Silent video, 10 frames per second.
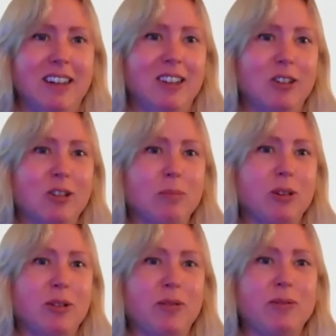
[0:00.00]
in terms
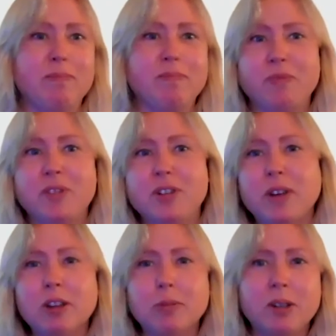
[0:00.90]
of
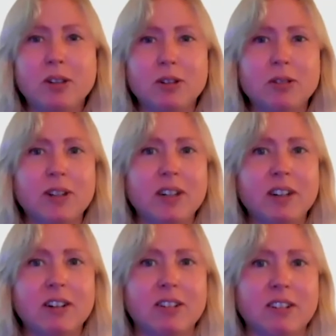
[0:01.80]
developing your
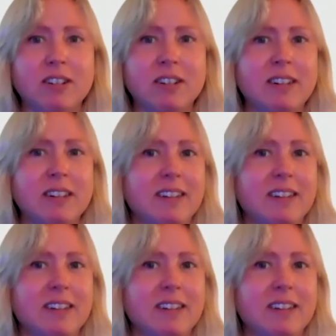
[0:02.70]
career or